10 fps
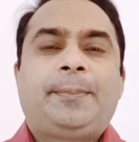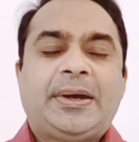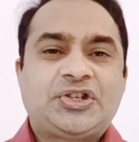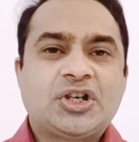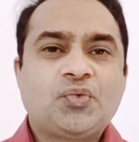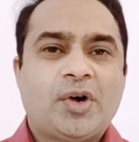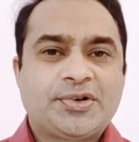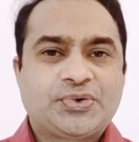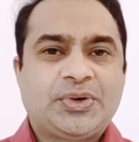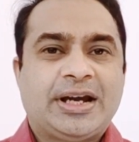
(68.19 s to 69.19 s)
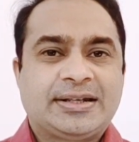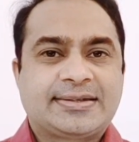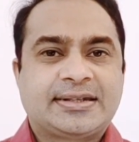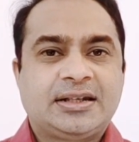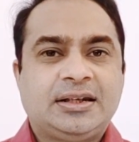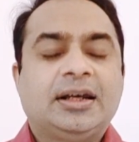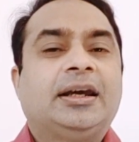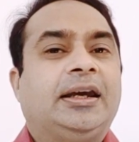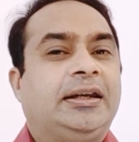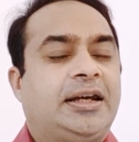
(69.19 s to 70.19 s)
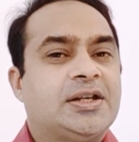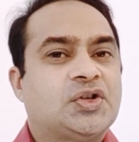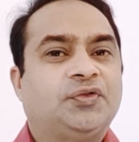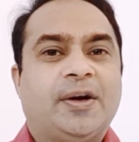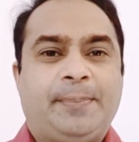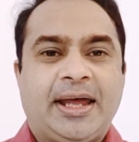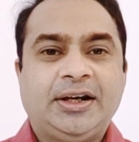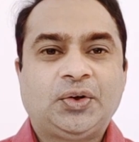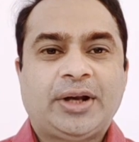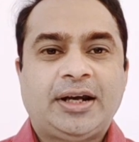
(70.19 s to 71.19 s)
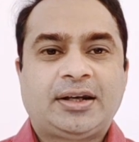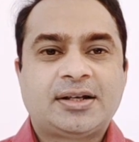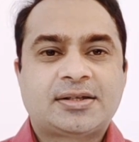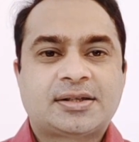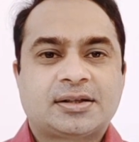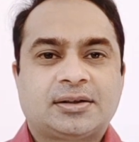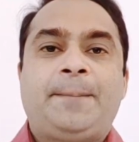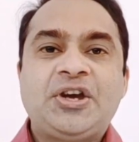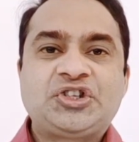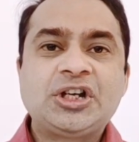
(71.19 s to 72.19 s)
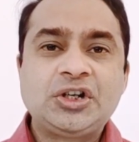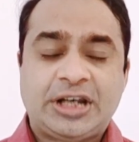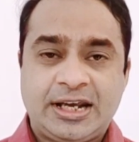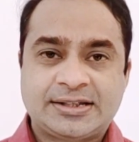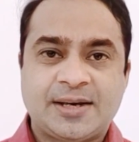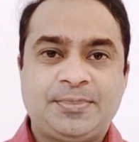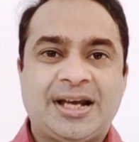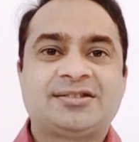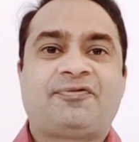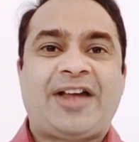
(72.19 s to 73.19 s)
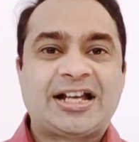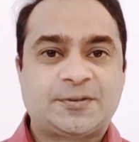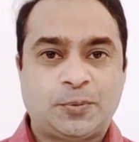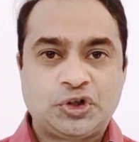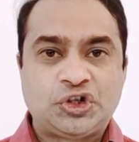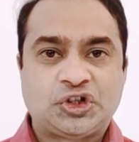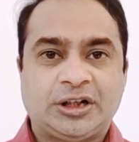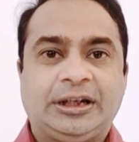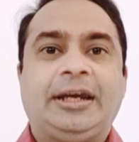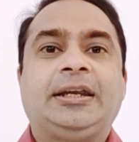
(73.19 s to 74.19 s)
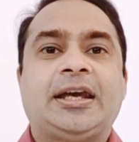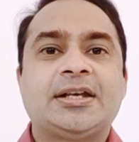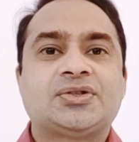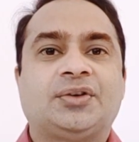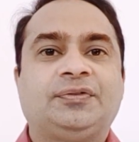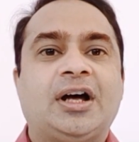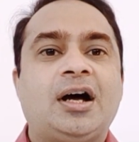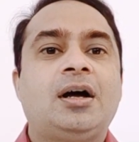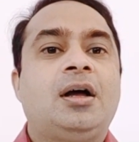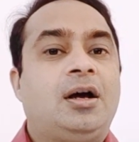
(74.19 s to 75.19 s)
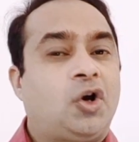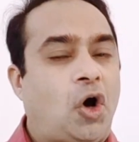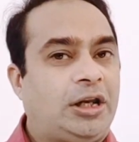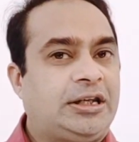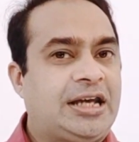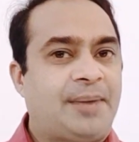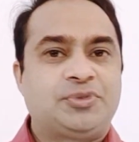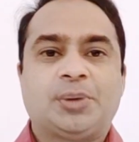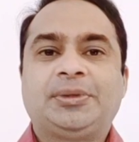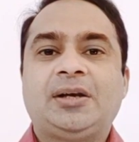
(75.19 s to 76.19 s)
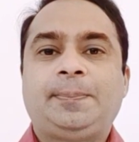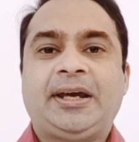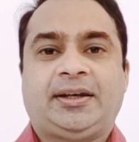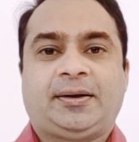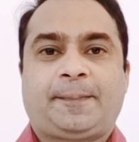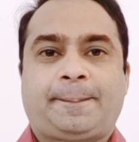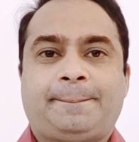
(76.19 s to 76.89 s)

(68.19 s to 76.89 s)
Patient wants to get still in case of the peritonitis. Patient takes sometimes flex position in case of the colicky abdominal pain.